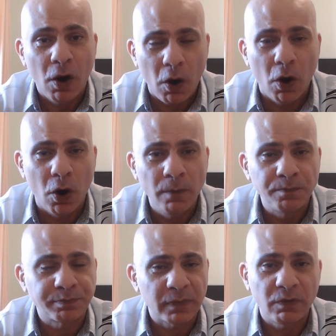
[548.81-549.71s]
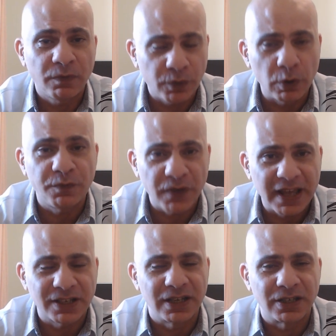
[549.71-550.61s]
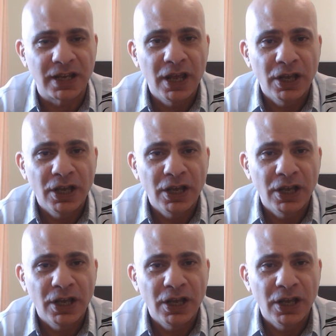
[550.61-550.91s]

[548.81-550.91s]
or through theatres.